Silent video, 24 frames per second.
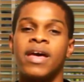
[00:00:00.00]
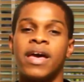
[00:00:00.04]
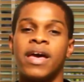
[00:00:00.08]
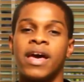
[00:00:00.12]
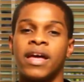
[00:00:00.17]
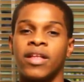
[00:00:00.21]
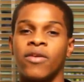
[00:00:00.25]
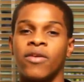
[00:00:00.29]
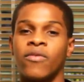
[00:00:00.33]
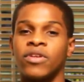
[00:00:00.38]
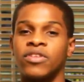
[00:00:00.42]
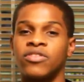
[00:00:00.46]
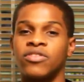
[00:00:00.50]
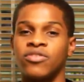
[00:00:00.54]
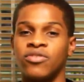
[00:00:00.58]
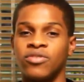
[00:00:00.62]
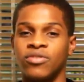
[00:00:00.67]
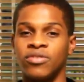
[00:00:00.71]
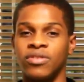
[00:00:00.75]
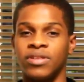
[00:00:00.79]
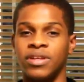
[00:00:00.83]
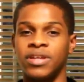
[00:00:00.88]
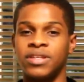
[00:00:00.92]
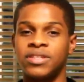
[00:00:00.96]
and I want to
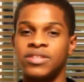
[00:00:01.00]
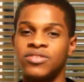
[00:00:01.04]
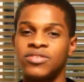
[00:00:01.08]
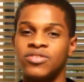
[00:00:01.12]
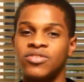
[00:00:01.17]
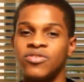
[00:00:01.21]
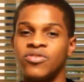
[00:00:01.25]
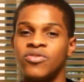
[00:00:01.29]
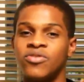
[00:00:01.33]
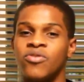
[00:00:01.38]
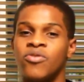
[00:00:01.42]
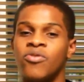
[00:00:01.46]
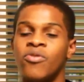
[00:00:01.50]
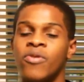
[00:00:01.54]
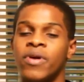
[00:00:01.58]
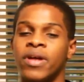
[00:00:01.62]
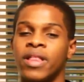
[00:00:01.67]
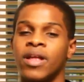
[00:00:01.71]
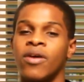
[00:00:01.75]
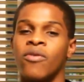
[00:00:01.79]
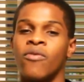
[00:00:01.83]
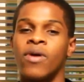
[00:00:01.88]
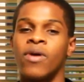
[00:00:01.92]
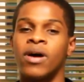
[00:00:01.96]
listen to you, and
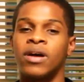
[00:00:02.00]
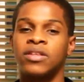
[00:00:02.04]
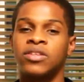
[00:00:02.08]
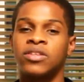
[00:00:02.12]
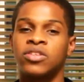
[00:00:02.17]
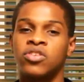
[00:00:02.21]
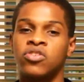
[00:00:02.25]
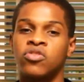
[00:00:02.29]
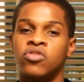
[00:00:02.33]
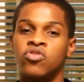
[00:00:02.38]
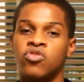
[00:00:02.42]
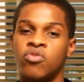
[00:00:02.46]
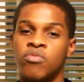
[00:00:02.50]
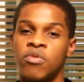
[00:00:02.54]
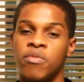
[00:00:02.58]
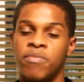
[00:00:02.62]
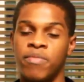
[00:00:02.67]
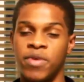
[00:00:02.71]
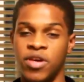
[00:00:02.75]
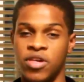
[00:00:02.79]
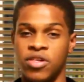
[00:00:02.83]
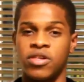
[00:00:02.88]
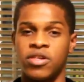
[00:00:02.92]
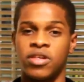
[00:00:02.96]
I want you to be
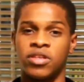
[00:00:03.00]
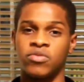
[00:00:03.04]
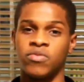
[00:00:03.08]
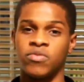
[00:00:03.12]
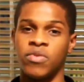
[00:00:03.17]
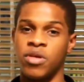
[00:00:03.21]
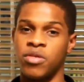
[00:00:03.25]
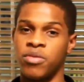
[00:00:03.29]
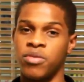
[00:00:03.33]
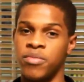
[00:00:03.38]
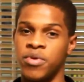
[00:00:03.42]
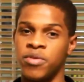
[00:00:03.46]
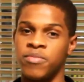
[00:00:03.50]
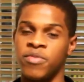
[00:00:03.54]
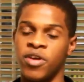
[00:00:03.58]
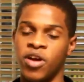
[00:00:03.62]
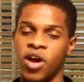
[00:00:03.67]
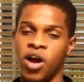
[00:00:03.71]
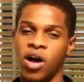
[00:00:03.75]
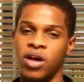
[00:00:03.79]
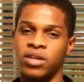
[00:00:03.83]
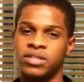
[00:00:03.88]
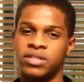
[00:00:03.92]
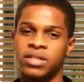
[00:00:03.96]
patient with me
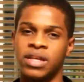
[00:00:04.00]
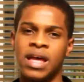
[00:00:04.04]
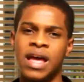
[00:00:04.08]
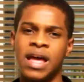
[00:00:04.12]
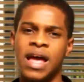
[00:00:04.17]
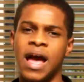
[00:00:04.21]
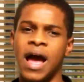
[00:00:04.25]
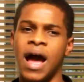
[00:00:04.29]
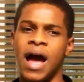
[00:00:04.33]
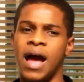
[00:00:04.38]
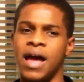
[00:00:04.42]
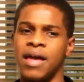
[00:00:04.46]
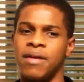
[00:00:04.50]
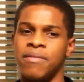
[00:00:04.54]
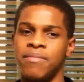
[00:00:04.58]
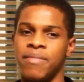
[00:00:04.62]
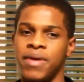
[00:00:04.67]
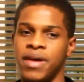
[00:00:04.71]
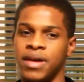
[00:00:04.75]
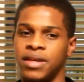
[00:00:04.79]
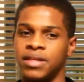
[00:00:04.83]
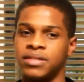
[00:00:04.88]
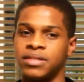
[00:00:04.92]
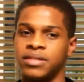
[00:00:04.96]
because I
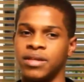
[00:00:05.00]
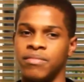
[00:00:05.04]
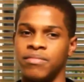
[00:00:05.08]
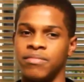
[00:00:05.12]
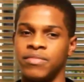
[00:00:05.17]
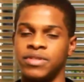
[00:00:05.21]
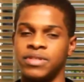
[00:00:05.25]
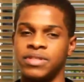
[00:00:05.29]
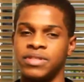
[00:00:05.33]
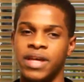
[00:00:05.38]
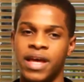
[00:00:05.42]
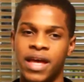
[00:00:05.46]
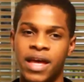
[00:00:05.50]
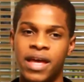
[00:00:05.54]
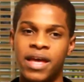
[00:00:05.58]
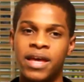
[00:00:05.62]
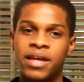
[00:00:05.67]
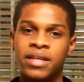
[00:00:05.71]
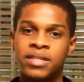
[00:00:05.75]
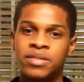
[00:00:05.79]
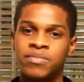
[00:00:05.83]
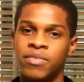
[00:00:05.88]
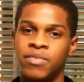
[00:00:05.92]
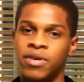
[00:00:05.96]
make some
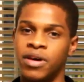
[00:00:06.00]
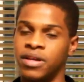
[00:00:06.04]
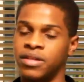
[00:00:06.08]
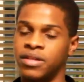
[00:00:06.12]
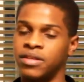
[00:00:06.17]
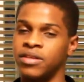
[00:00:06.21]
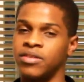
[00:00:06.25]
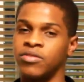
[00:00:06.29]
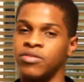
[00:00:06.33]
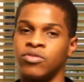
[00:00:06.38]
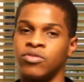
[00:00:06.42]
mistakes, but